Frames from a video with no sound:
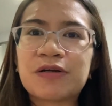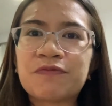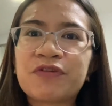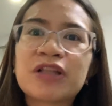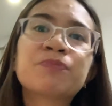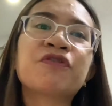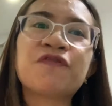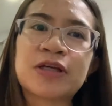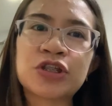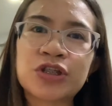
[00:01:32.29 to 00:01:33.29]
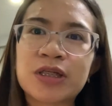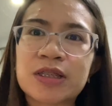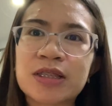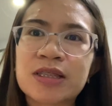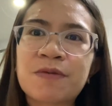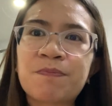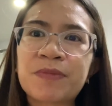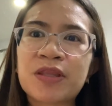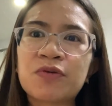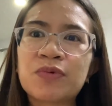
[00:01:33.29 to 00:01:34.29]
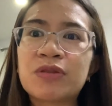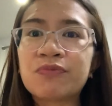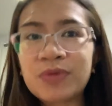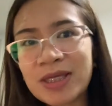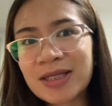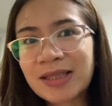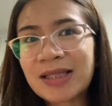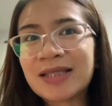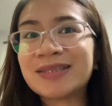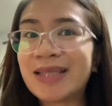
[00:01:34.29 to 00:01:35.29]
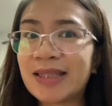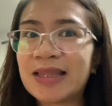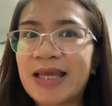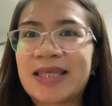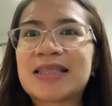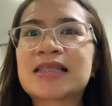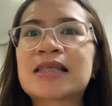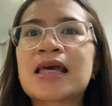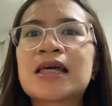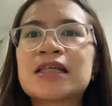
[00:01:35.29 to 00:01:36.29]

real professionals with real deadlines.